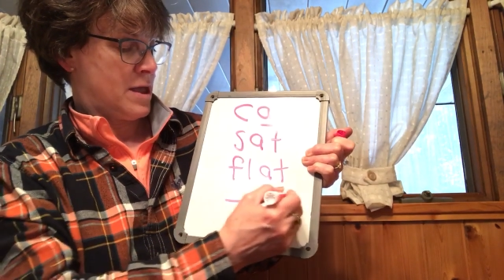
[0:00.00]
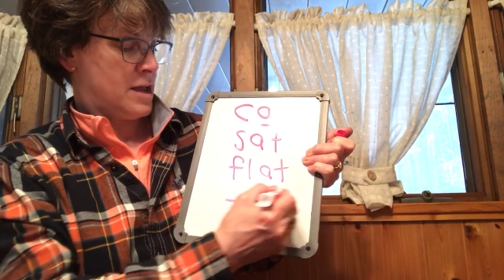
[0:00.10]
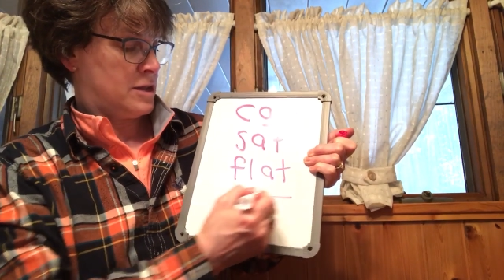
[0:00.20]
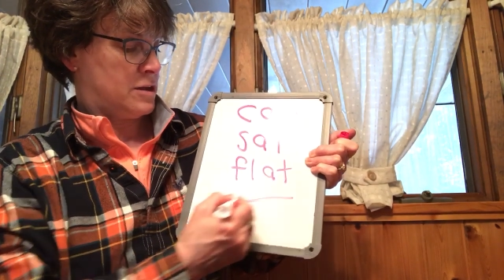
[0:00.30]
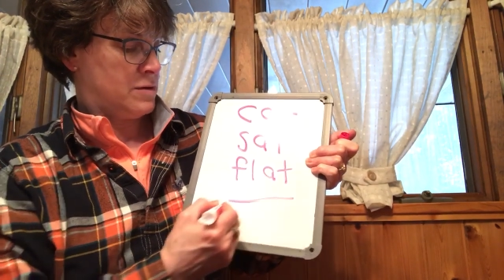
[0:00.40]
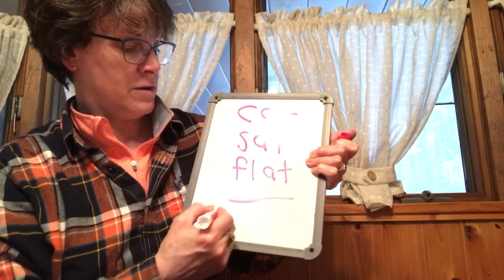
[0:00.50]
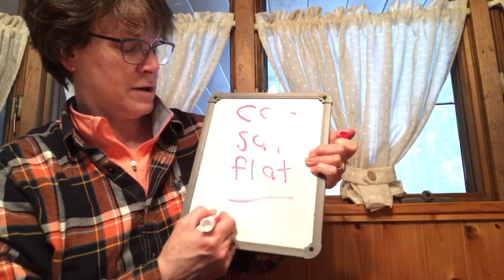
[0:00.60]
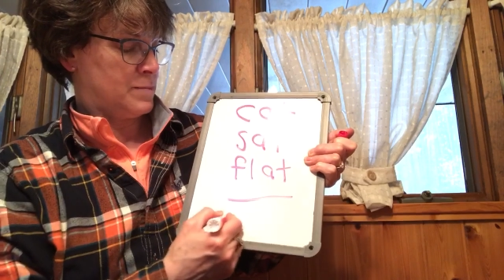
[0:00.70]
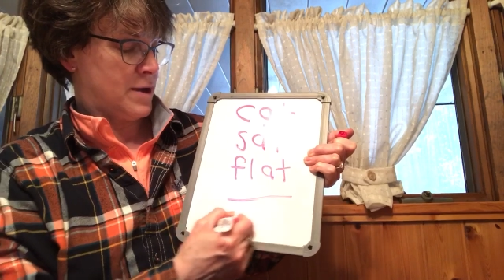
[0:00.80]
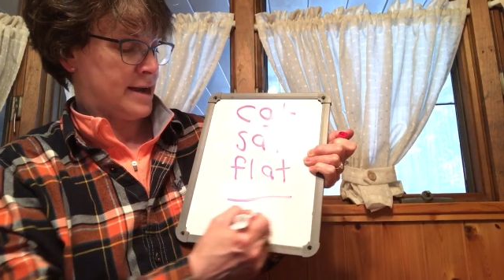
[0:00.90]
and you
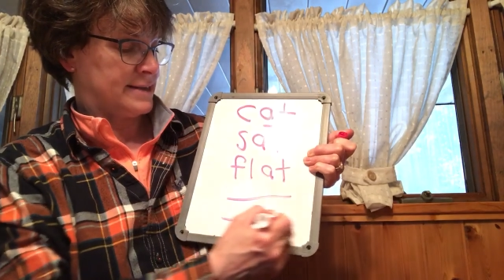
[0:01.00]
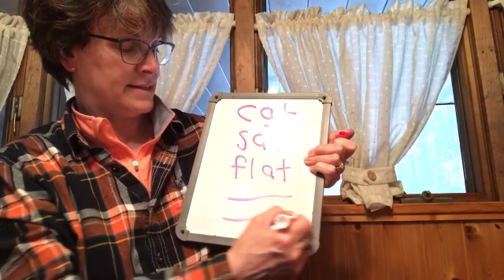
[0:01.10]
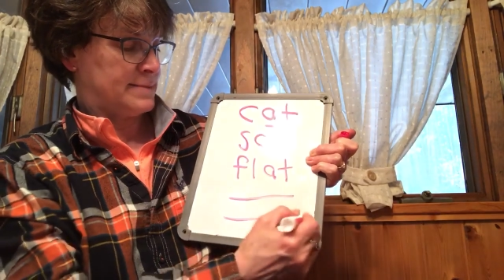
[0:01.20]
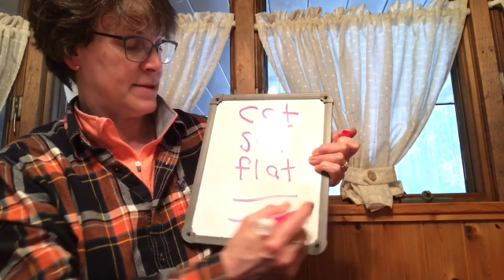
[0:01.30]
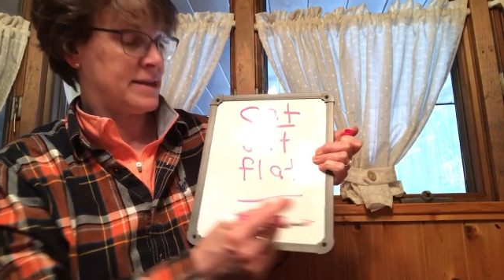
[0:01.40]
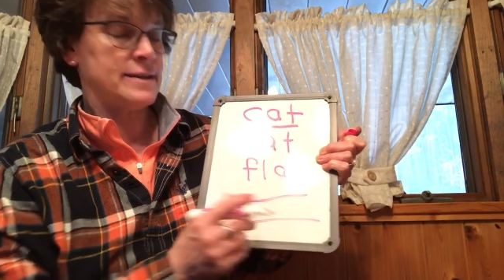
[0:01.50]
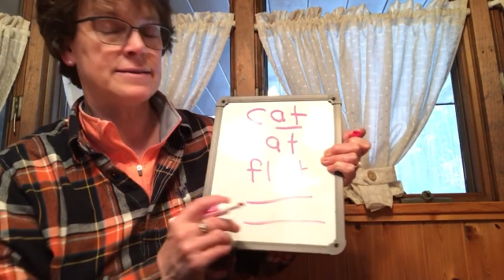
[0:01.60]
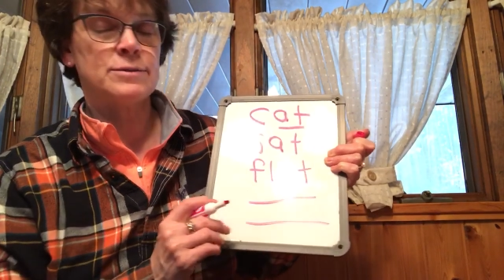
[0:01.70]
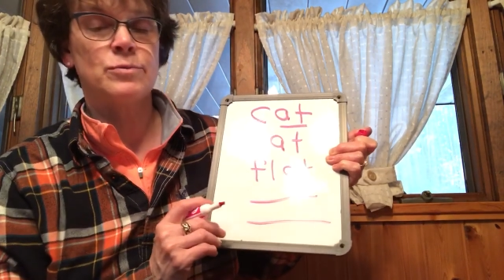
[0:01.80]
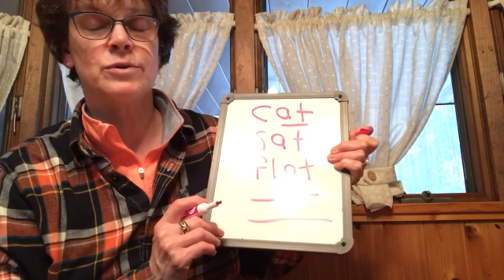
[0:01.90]
could practice making
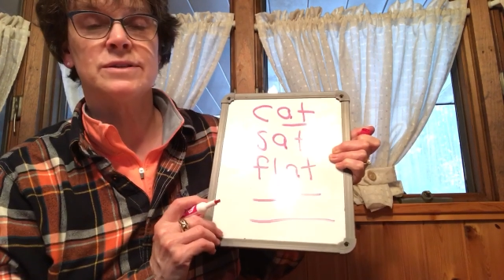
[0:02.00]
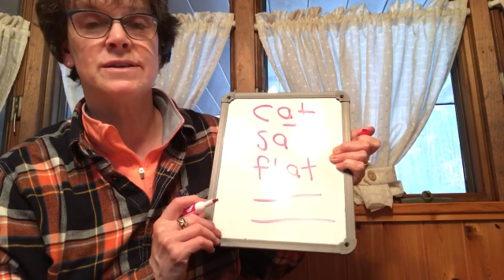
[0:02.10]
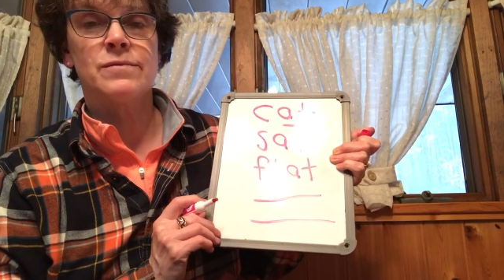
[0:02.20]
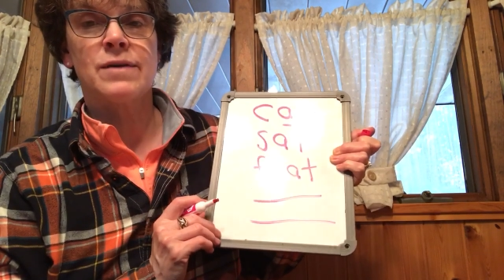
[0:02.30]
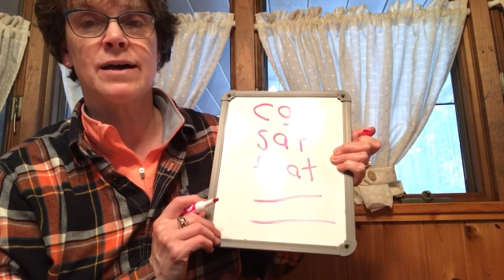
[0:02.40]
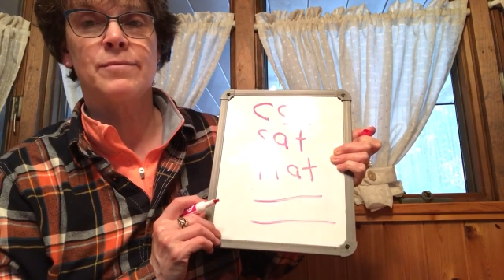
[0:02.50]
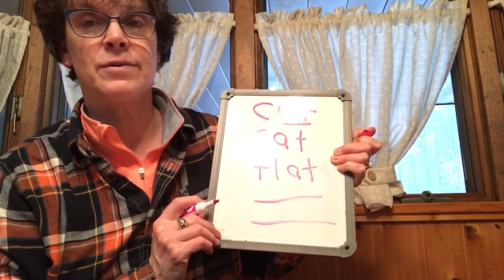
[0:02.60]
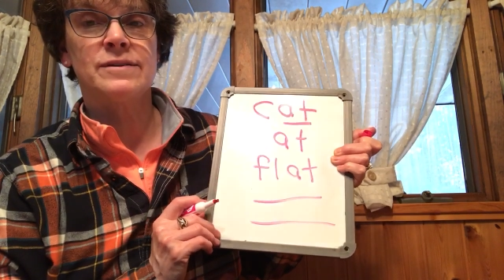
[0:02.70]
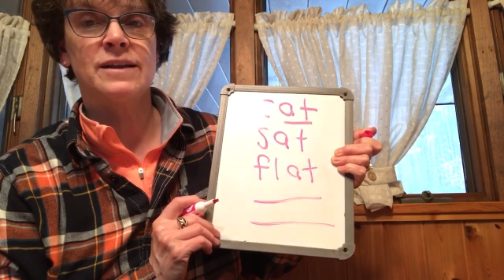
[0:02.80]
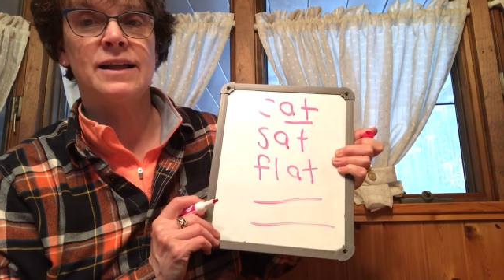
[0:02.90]
some words that rhyme
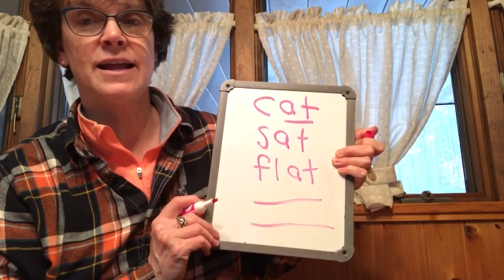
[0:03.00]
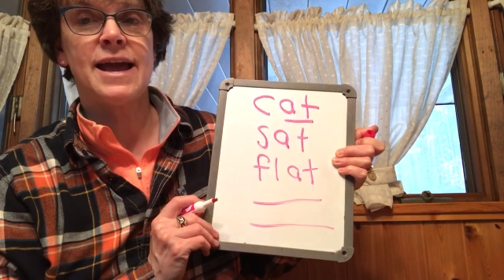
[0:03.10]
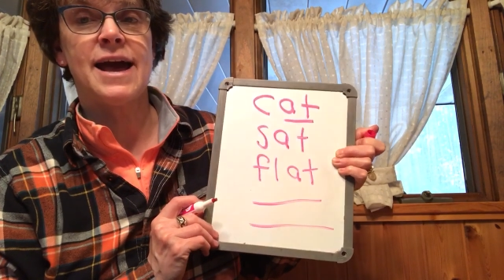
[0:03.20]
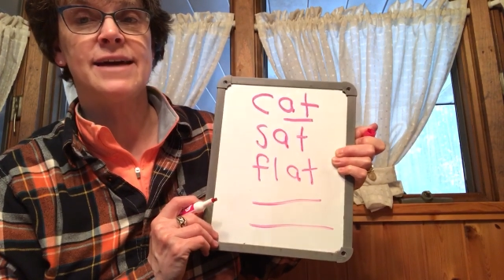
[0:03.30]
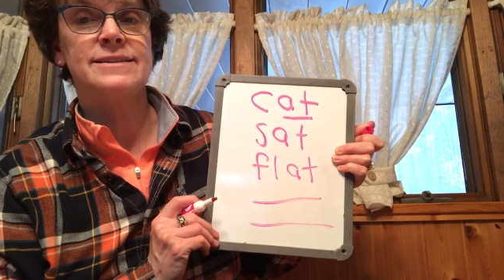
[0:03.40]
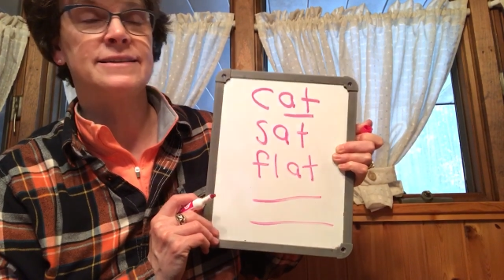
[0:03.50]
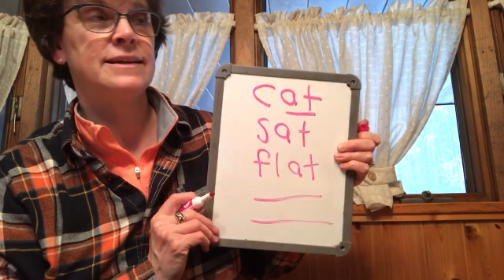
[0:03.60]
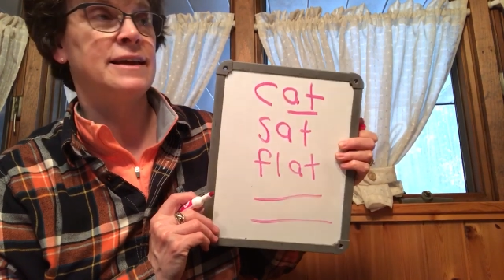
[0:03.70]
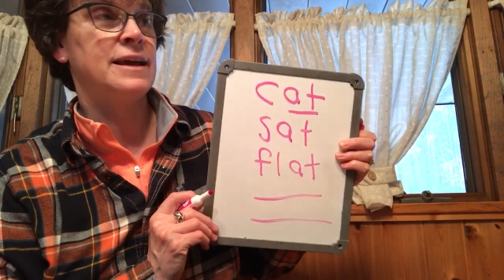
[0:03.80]
with cat